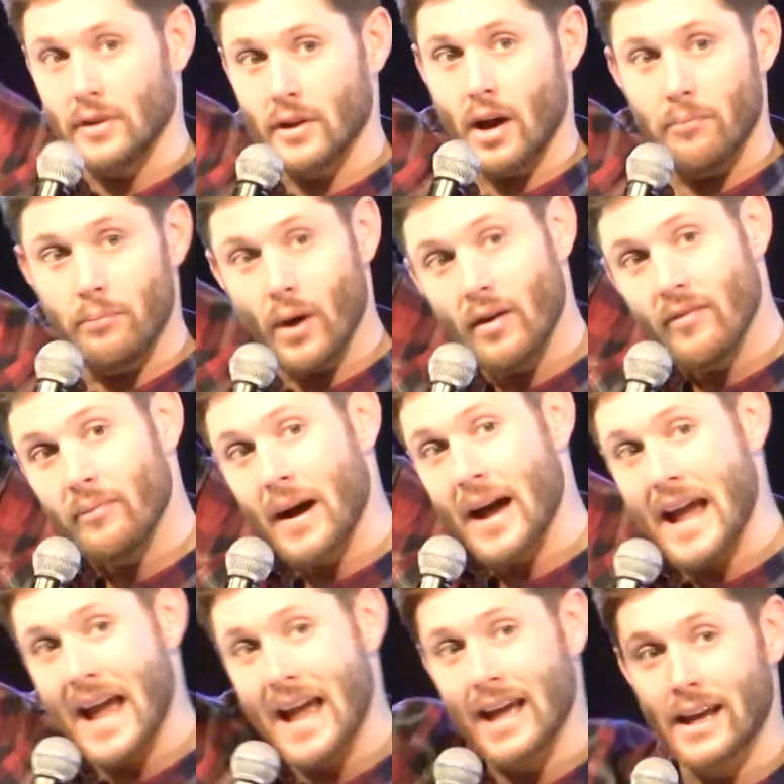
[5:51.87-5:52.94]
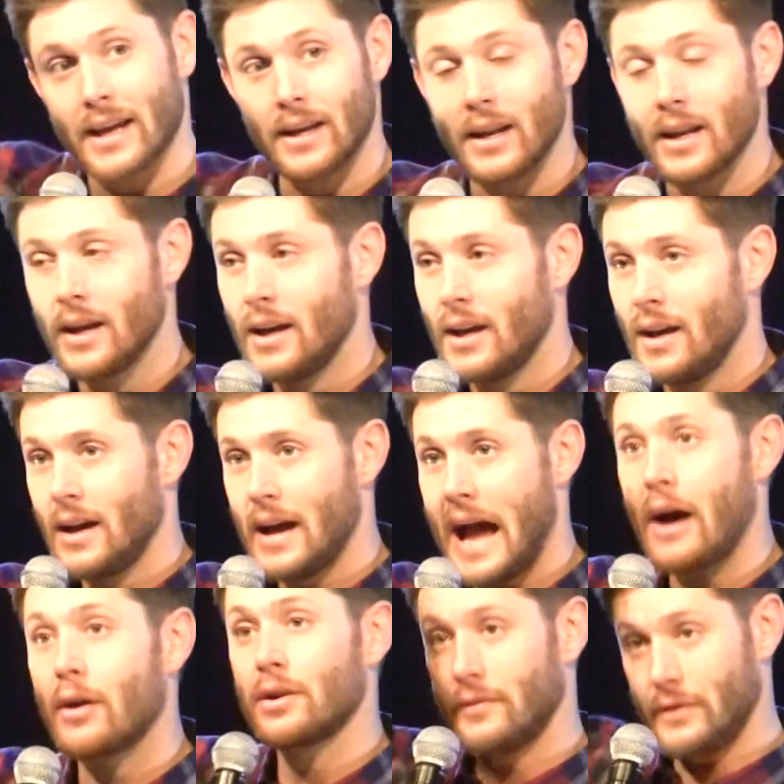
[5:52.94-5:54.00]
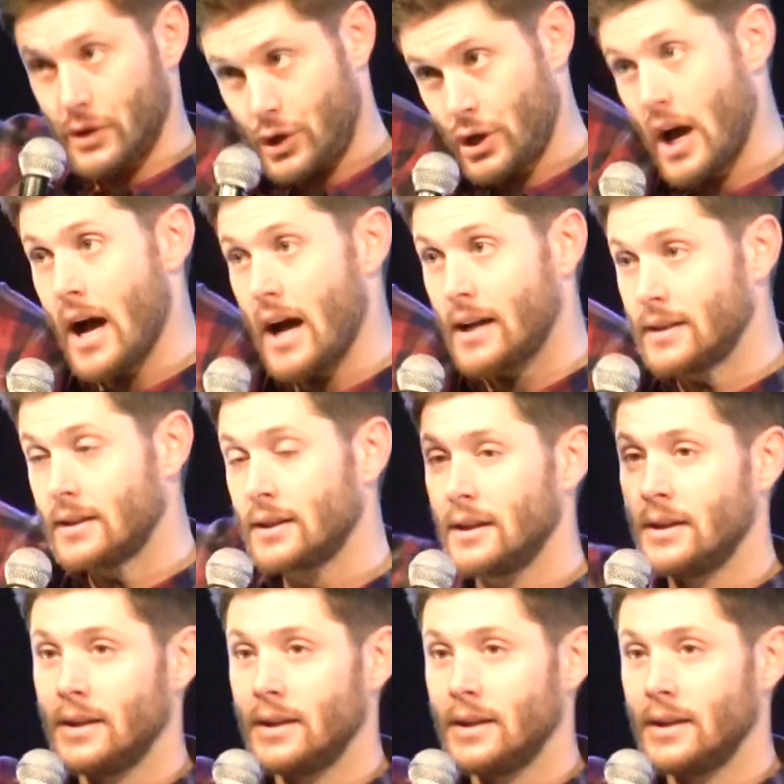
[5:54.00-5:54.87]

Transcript: above my head, out of the shot,